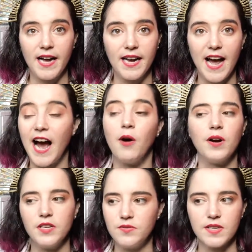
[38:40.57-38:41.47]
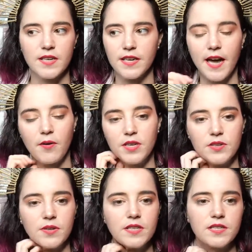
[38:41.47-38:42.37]
how I use it and how I
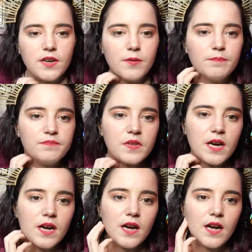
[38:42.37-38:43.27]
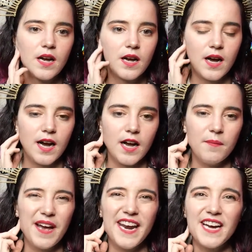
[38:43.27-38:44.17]
do it. So. And
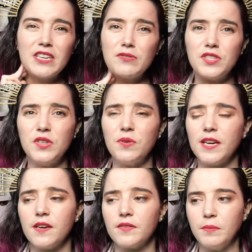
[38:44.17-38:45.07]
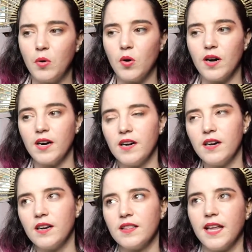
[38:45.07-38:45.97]
I don't do any of the more
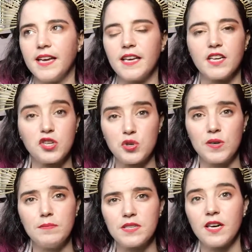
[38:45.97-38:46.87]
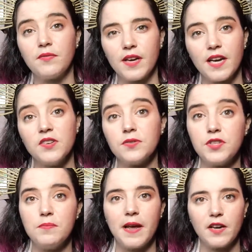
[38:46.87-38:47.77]
like extreme stuff. Like I don't
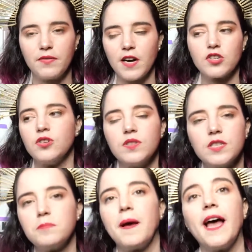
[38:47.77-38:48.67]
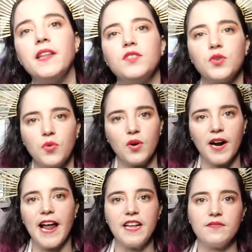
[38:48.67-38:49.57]
do manufactured spend or
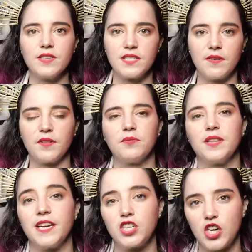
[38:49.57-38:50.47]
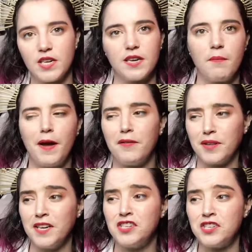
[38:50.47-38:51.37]
any of the stuff that would like shut down my
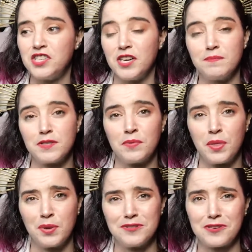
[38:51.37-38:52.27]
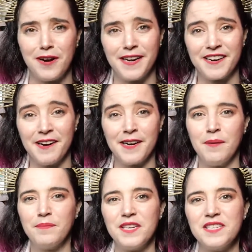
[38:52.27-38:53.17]
relationships with those credit card
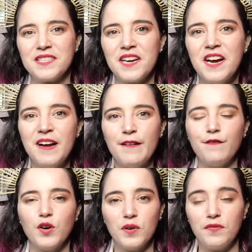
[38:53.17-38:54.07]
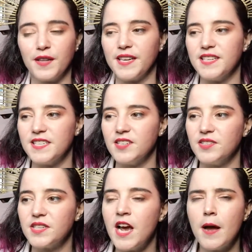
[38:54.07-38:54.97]
companies for affiliate
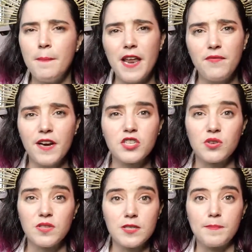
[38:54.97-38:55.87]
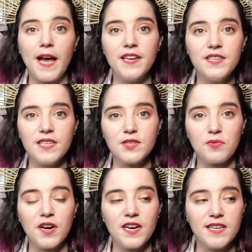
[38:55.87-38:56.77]
deals. Manufactured spend is
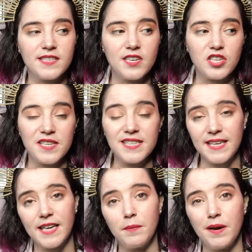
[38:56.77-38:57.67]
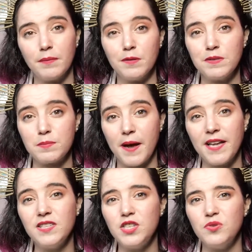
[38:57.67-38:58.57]
where essentially to hit a minimum
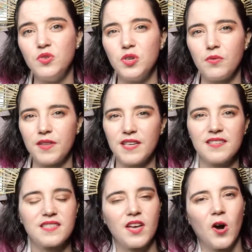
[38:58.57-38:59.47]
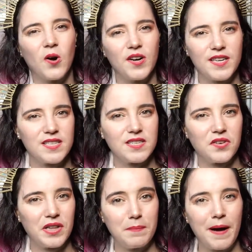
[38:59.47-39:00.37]
spend, you do things that aren't
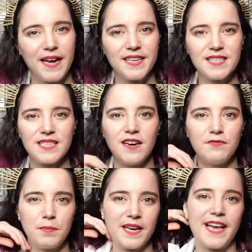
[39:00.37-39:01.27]
necessarily buying stuff, but